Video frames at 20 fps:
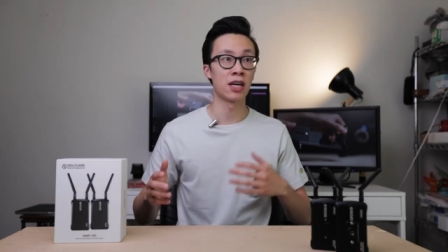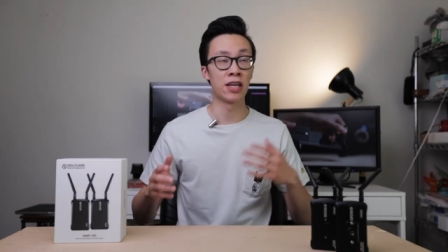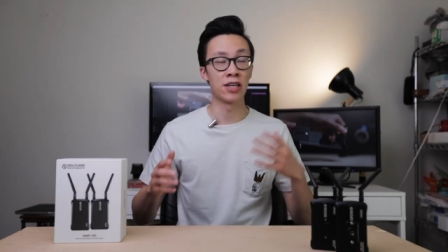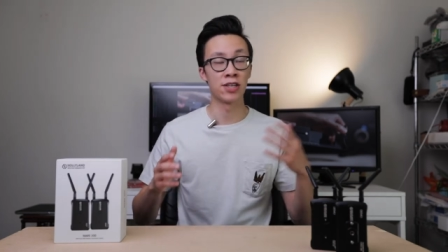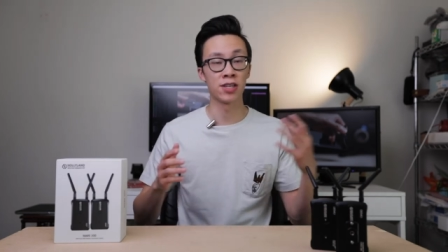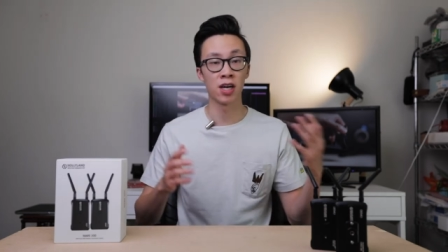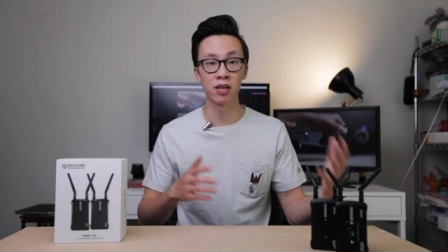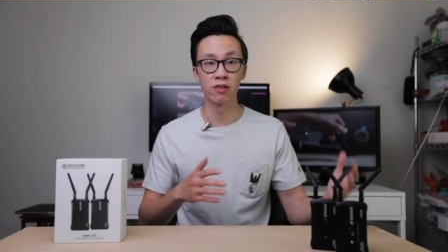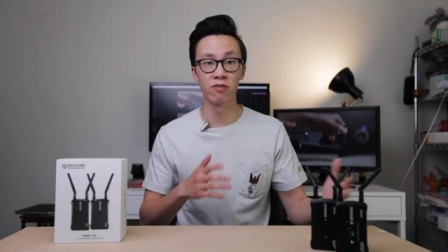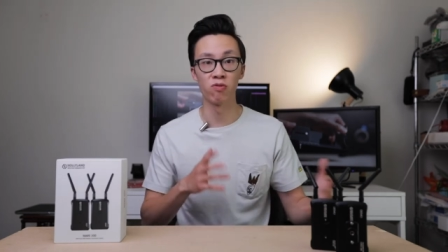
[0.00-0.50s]
a
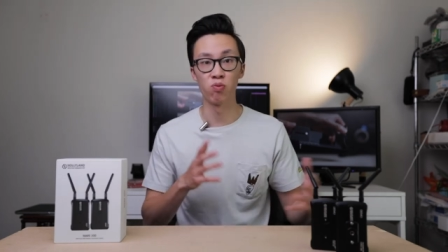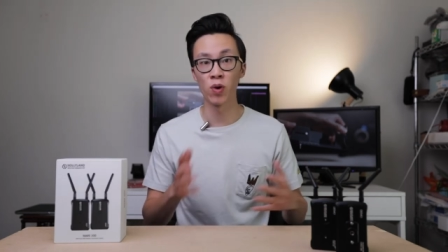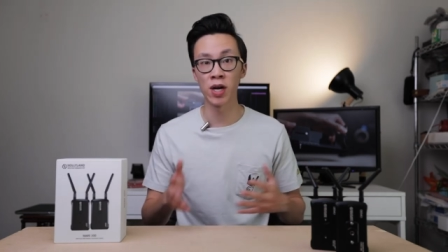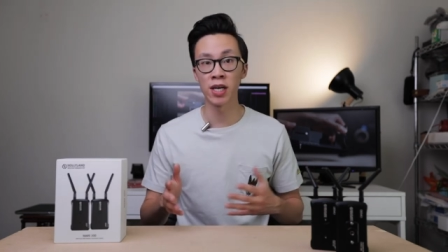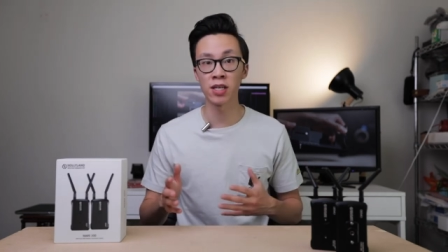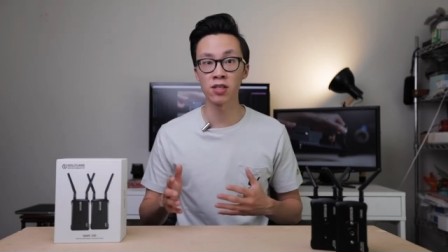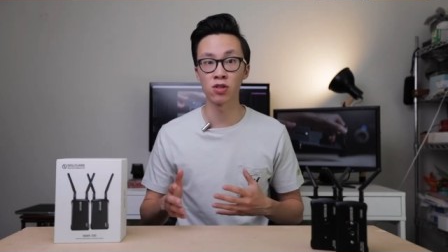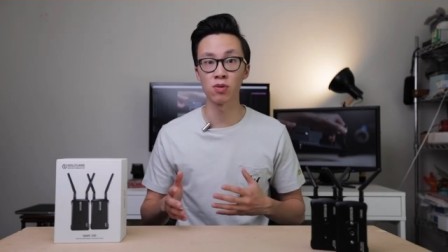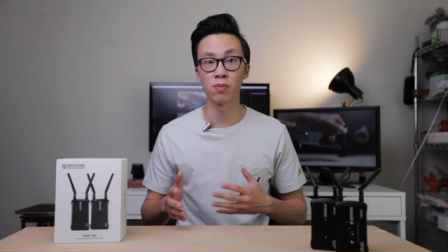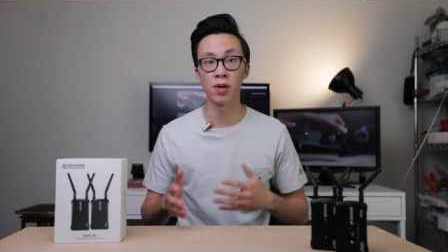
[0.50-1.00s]
ton of
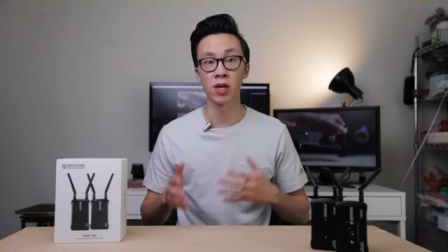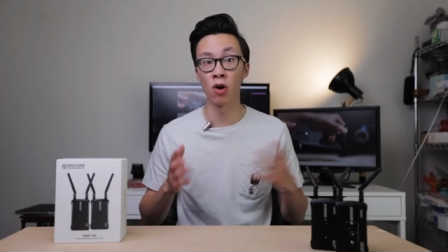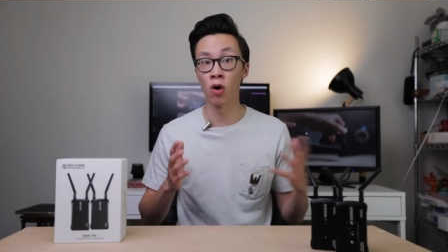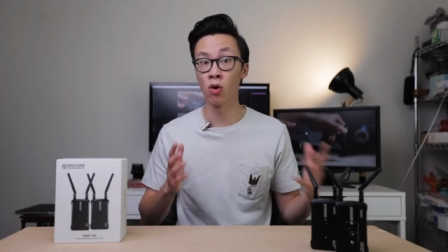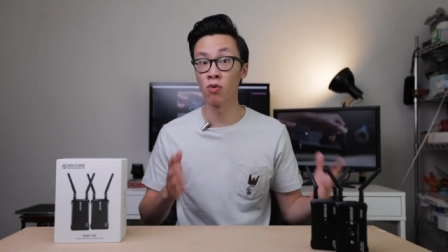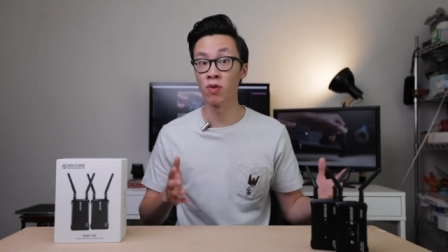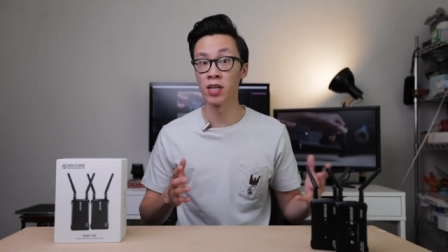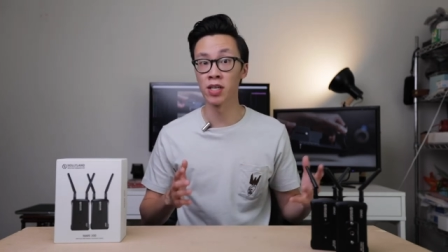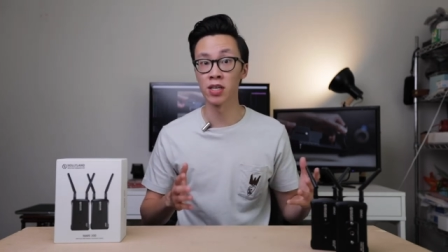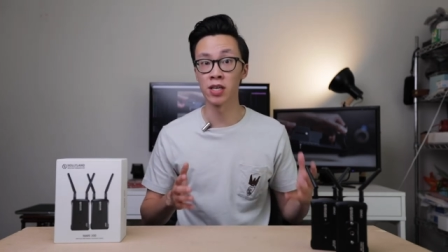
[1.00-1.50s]
weight to my
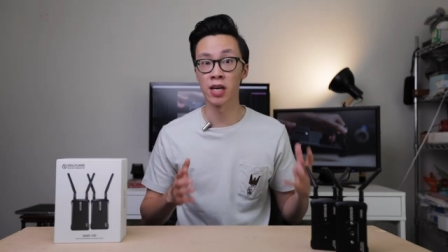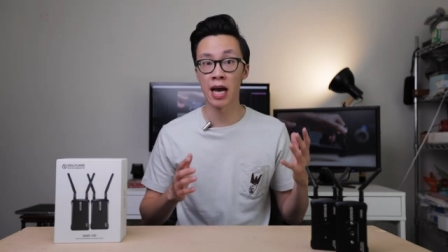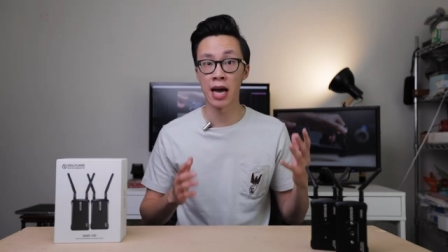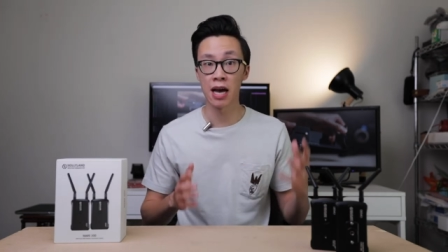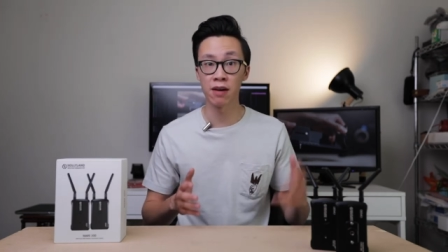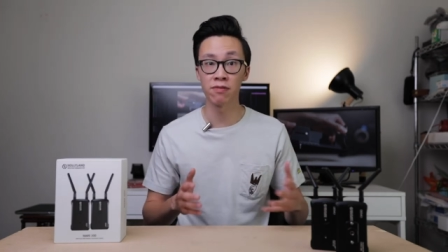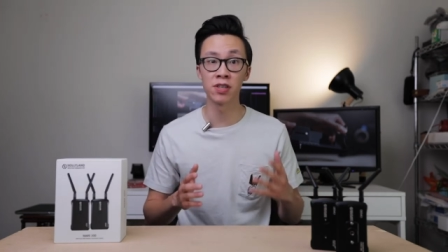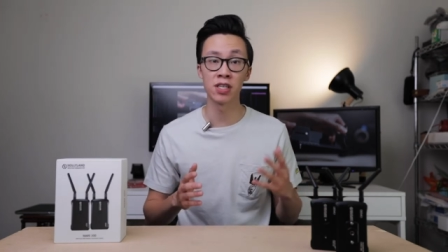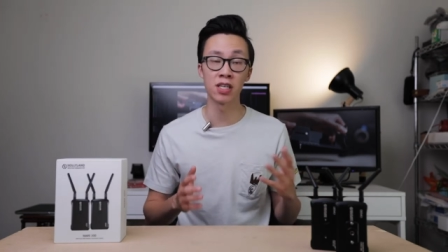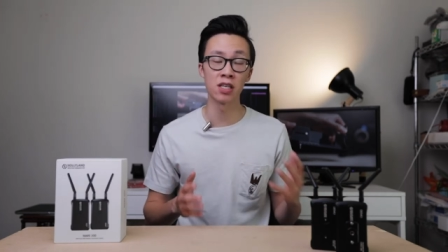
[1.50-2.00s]
already
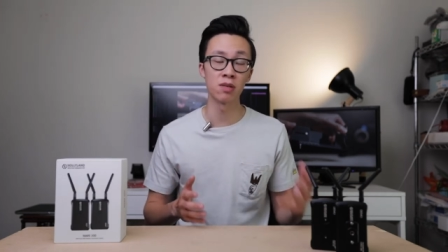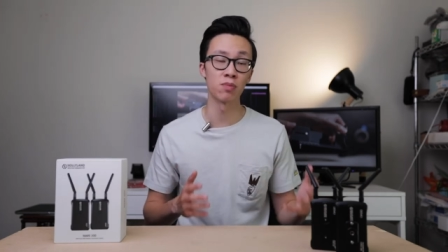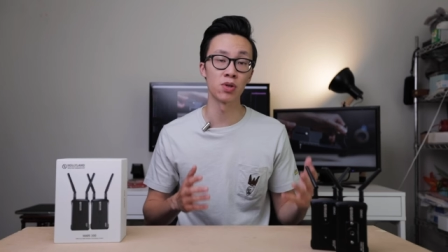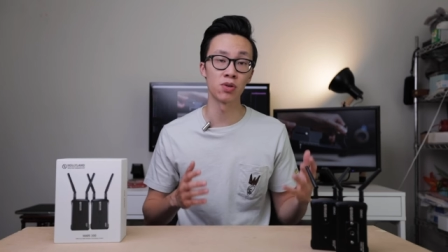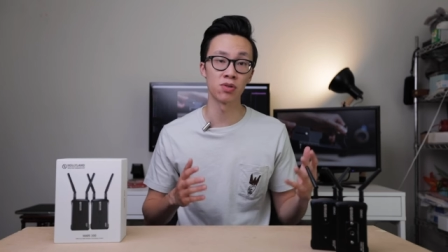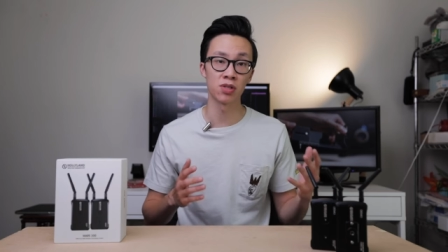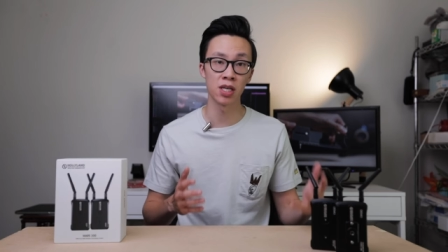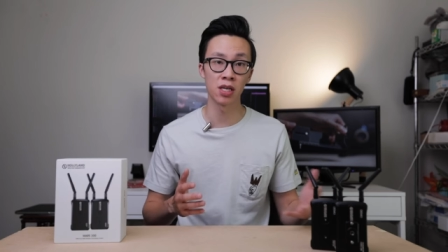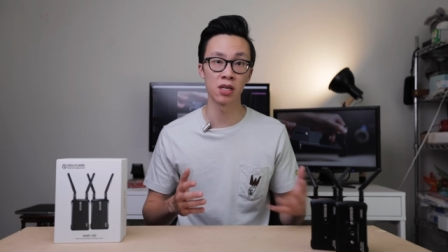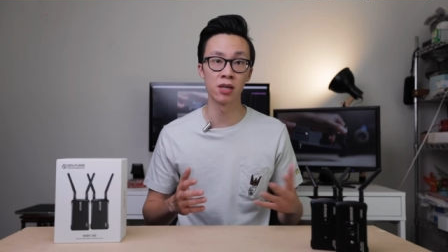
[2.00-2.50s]
heavy
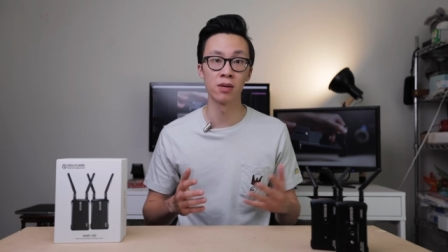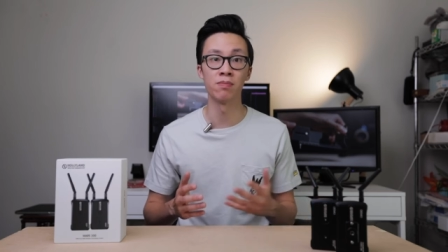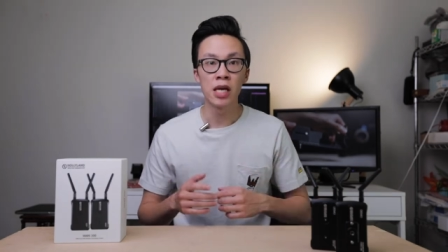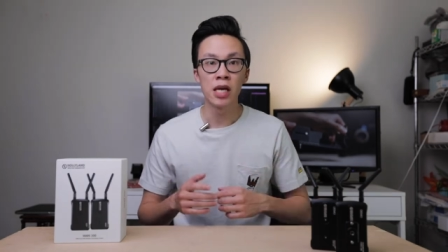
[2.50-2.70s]
gimbal setup.